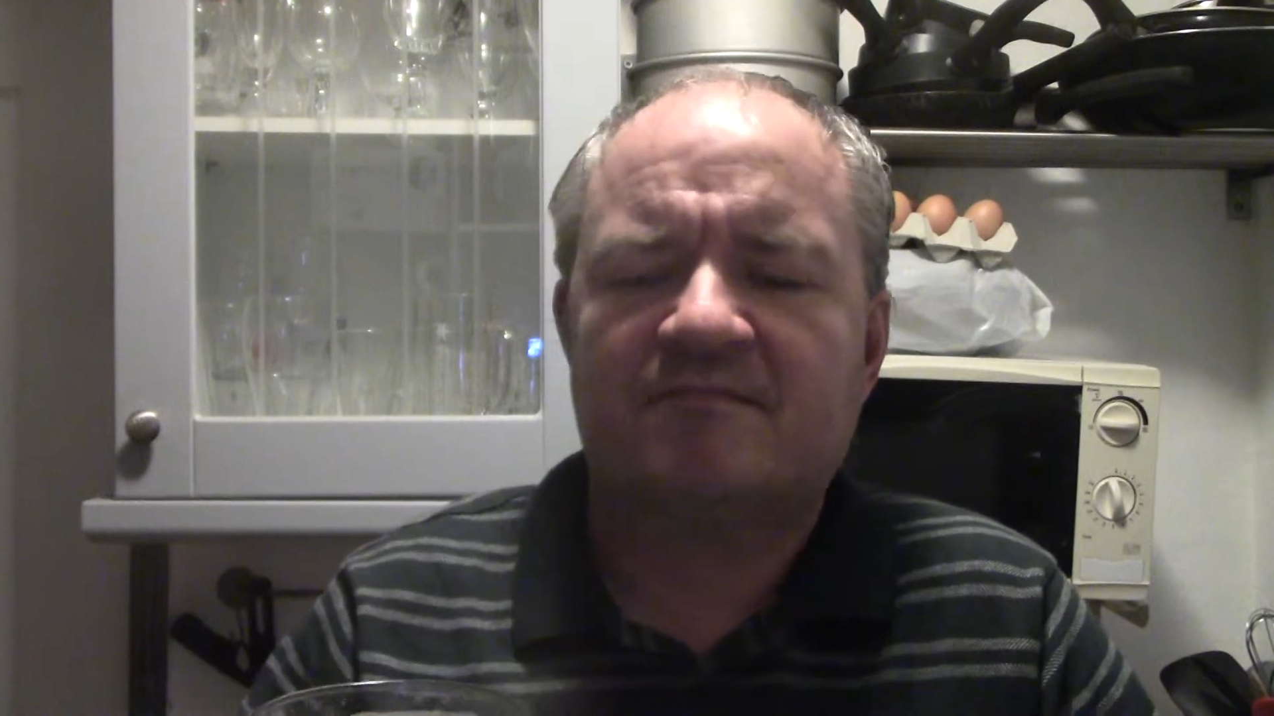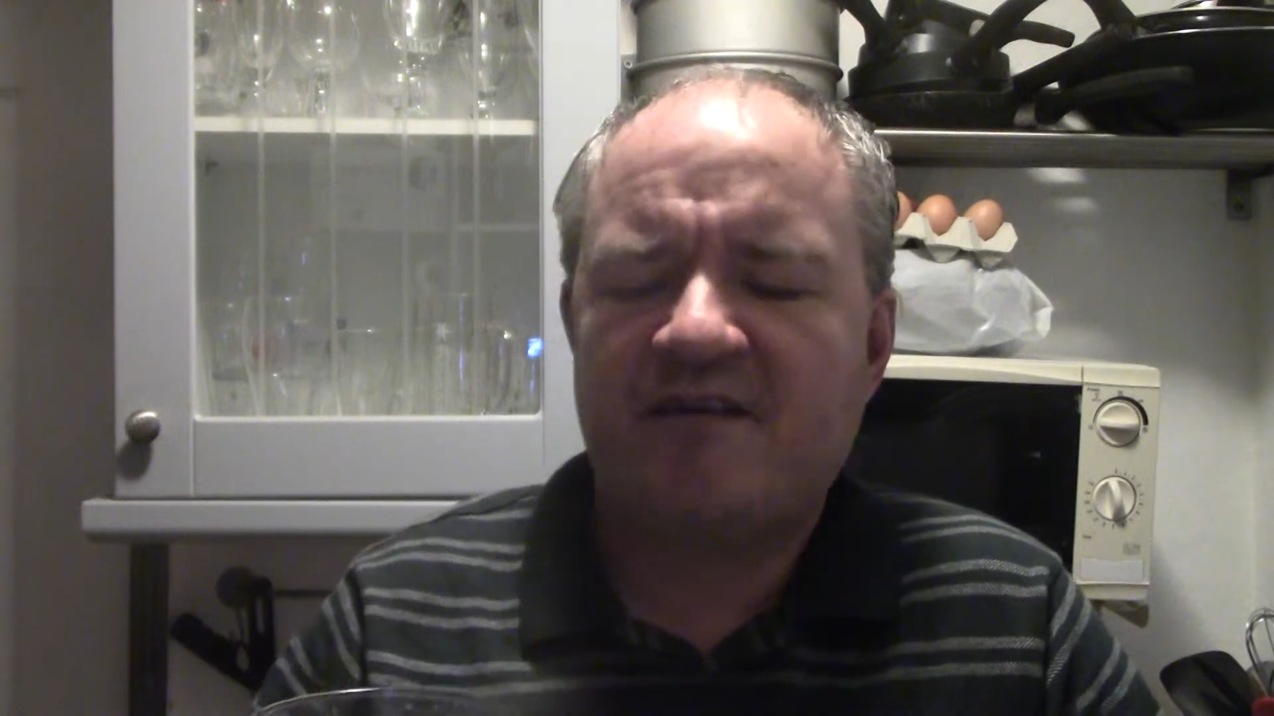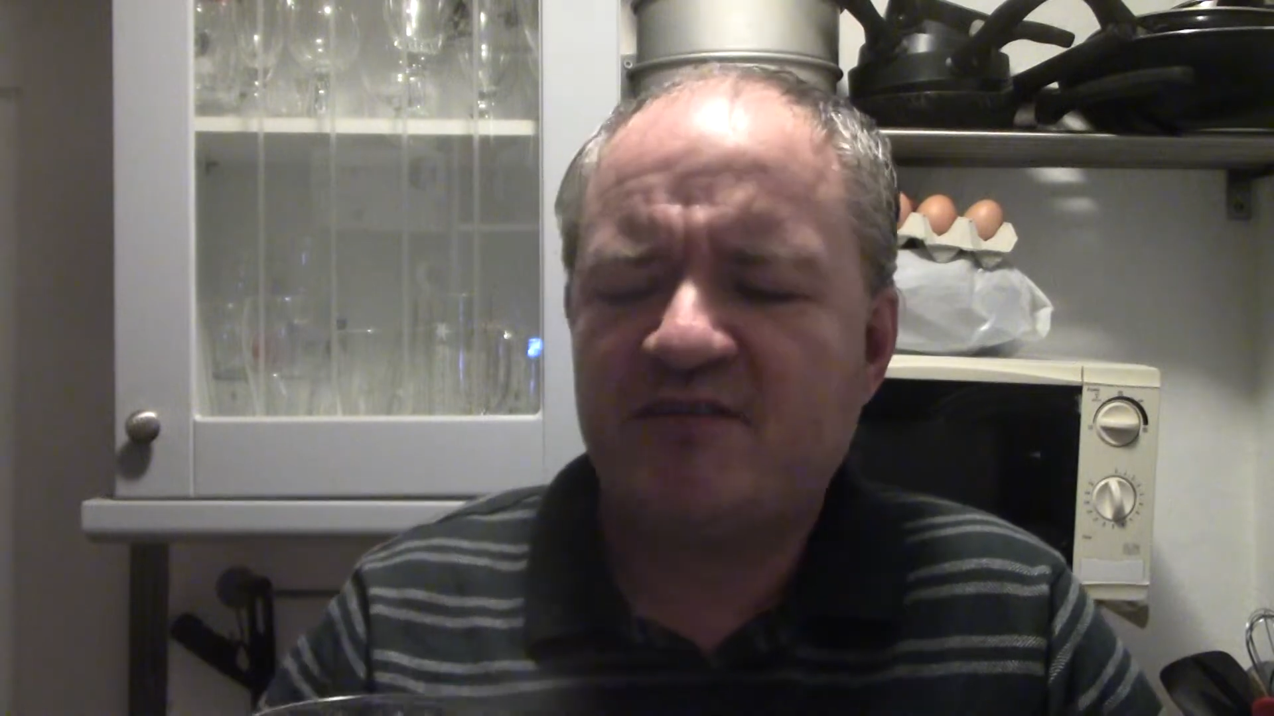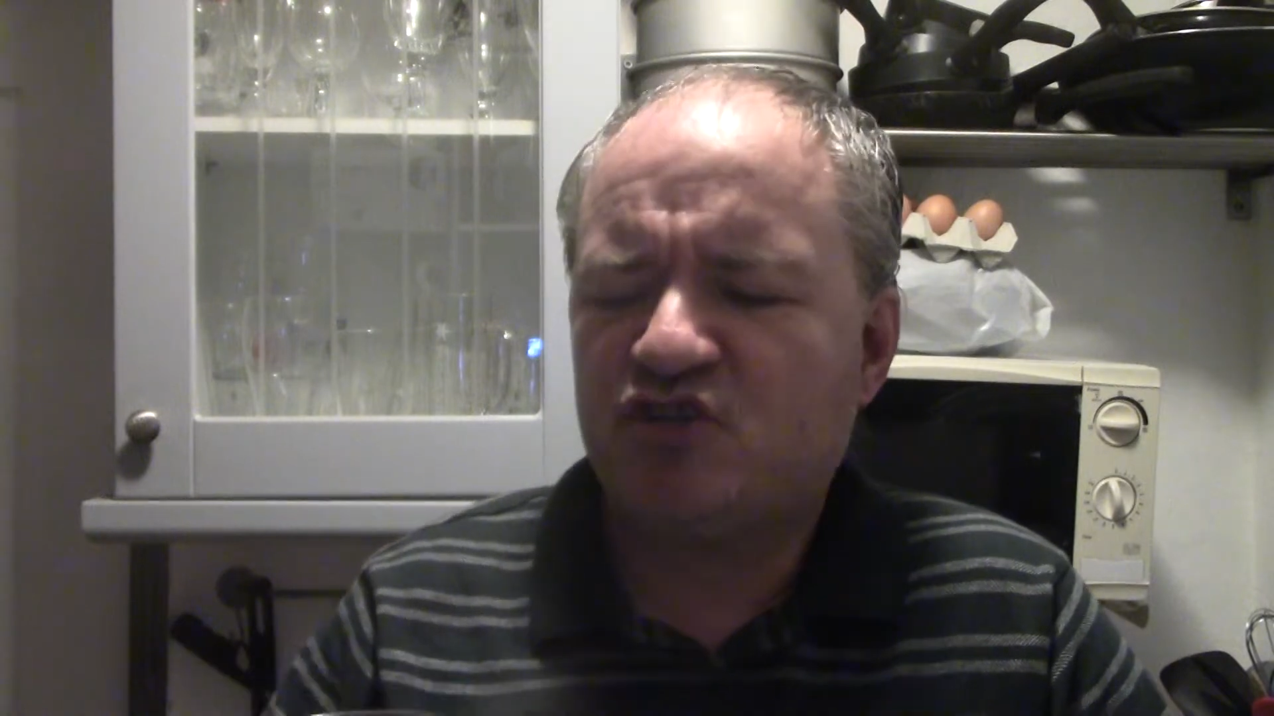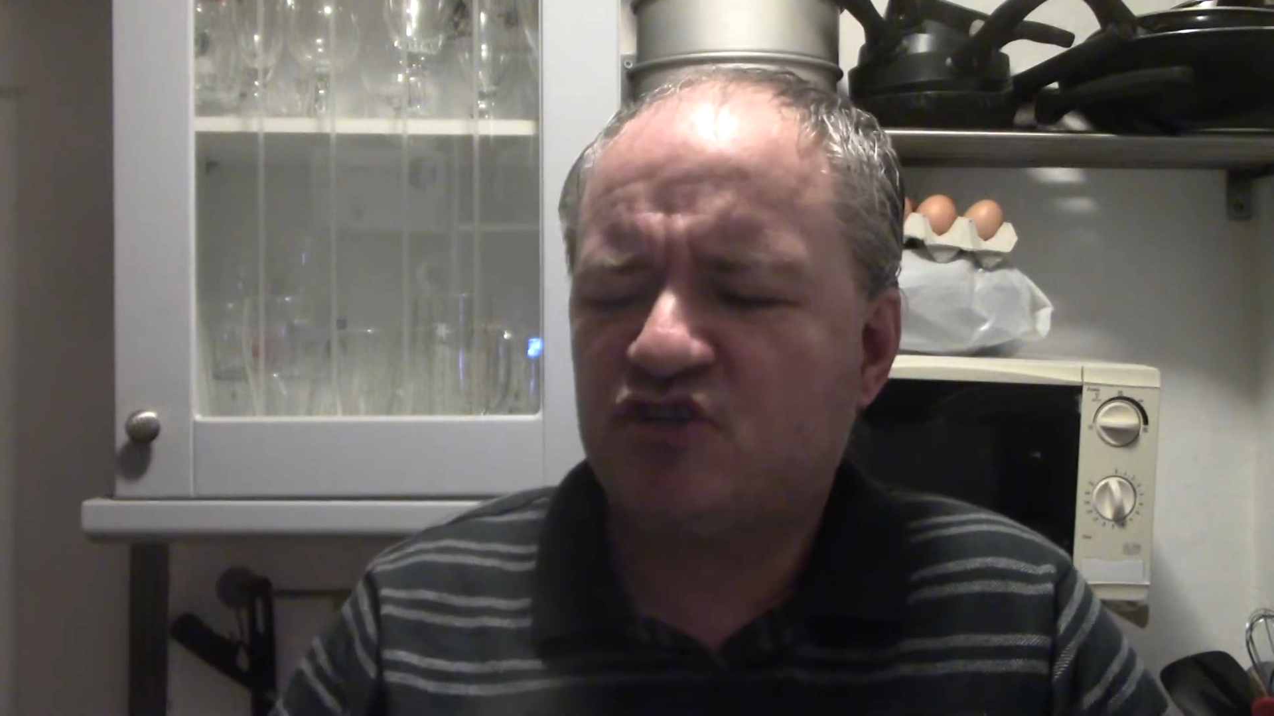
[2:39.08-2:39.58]

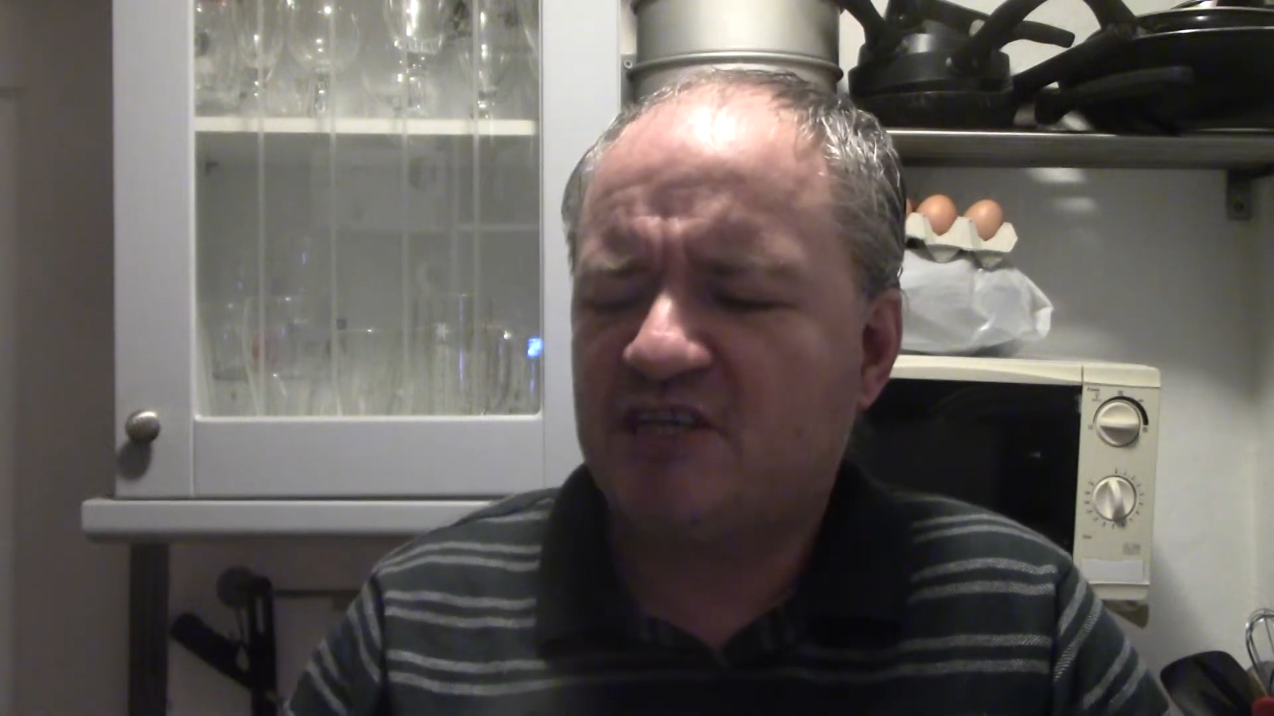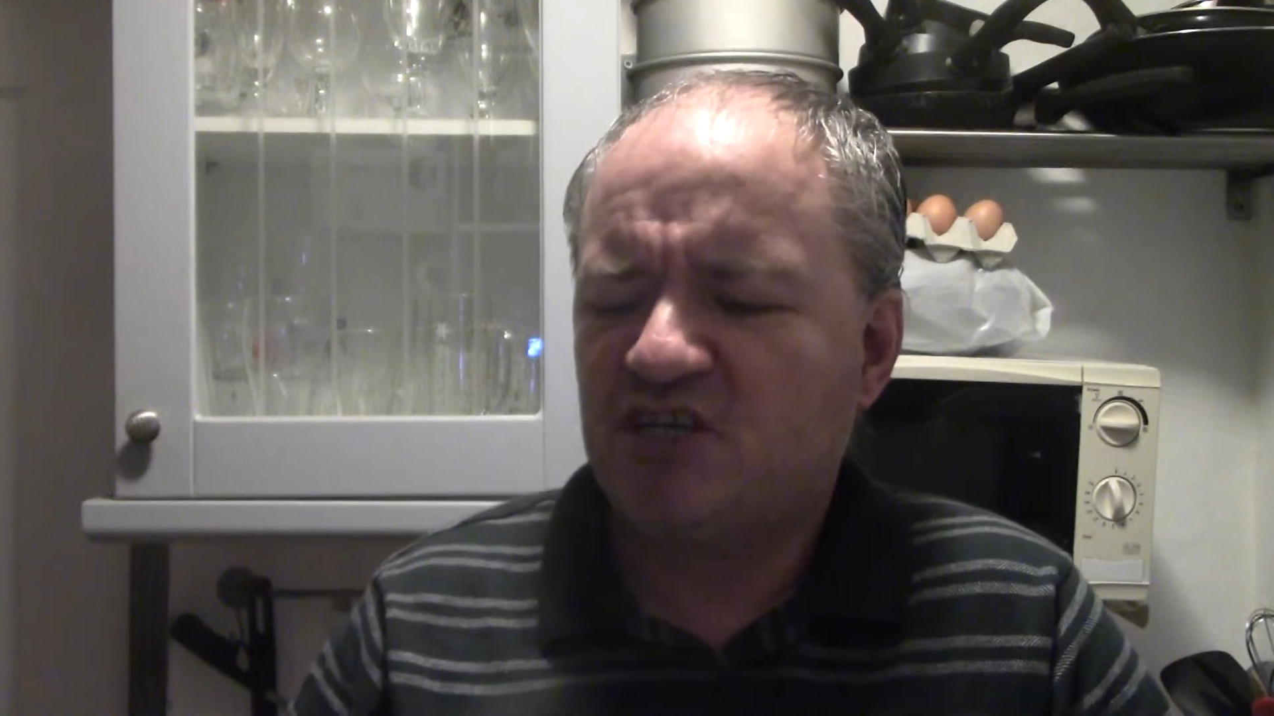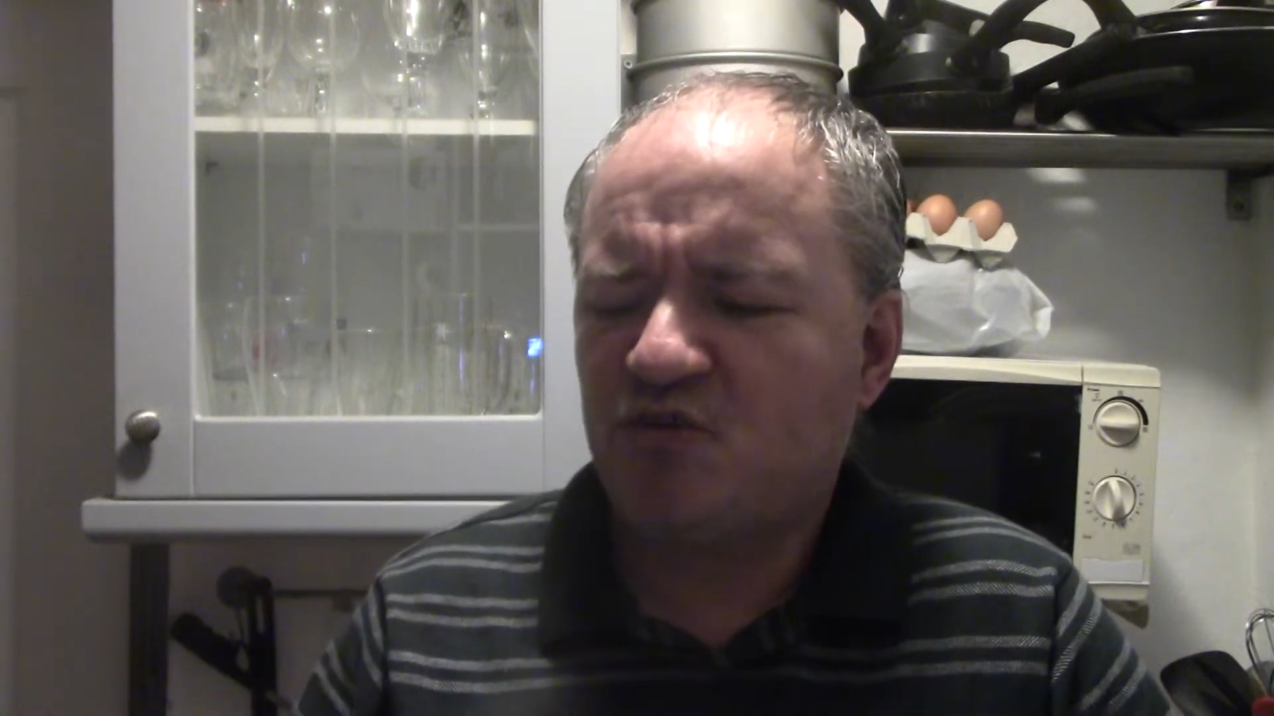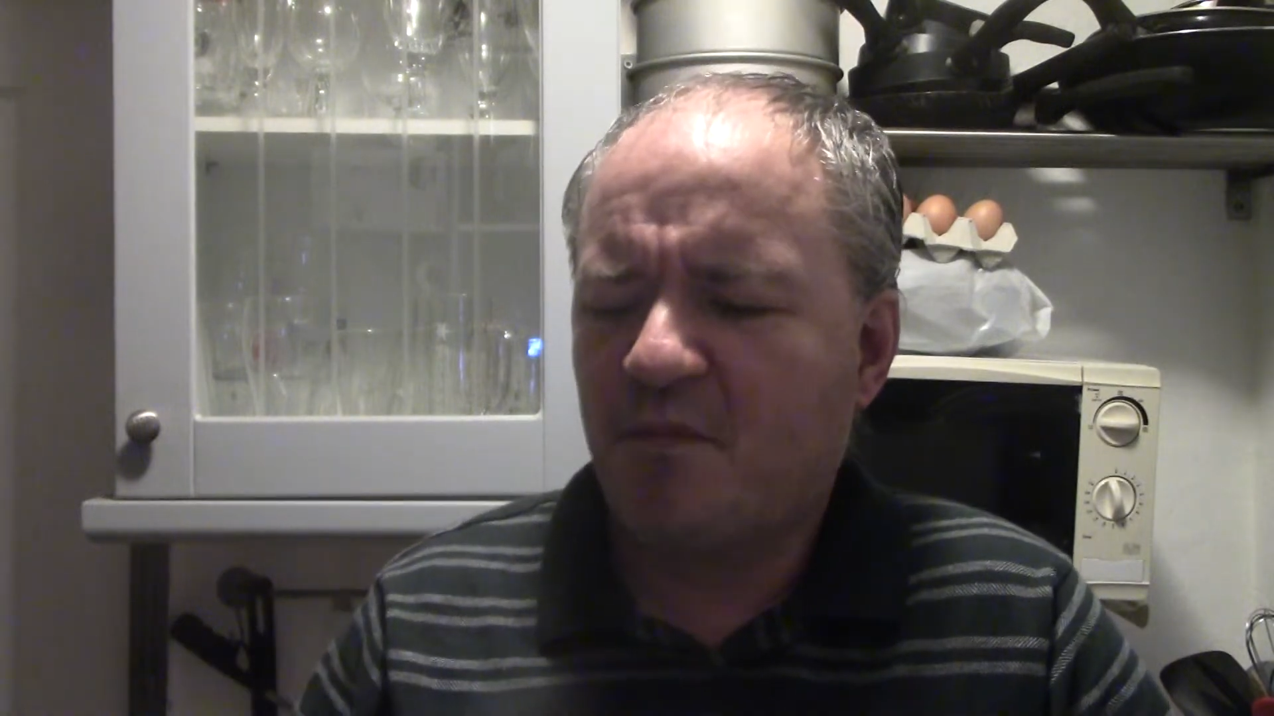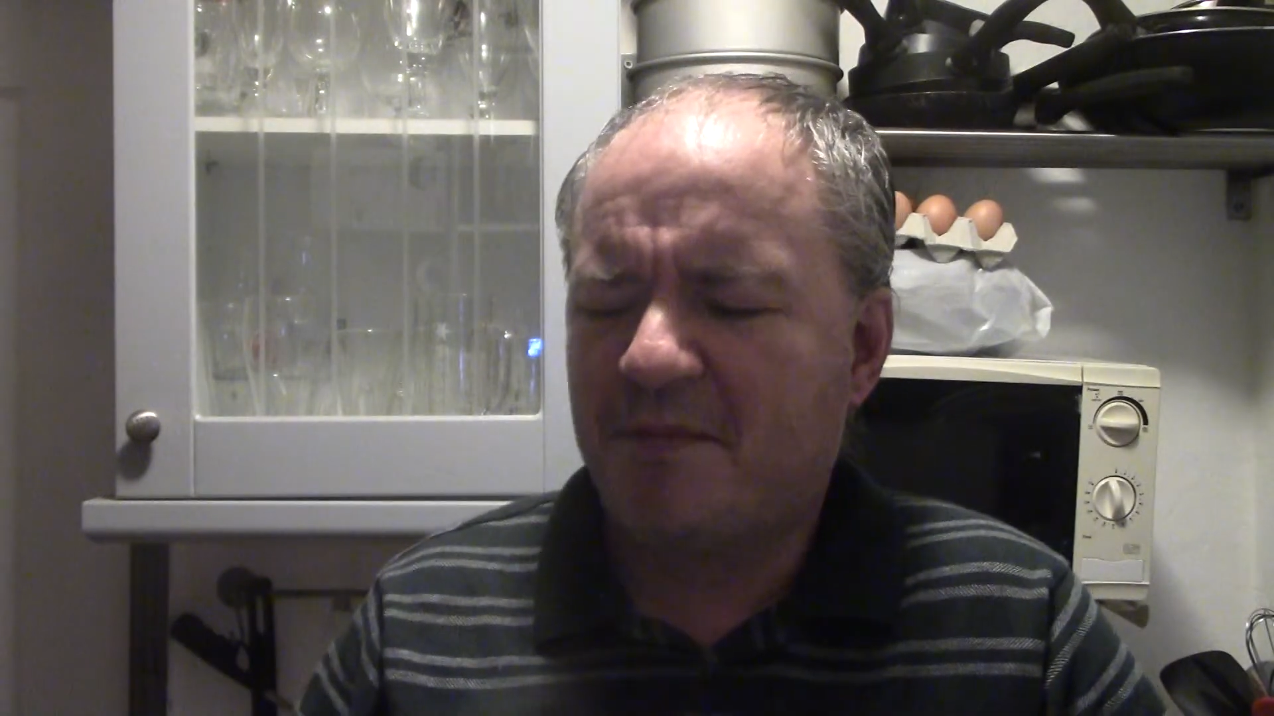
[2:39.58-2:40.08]
Very traditional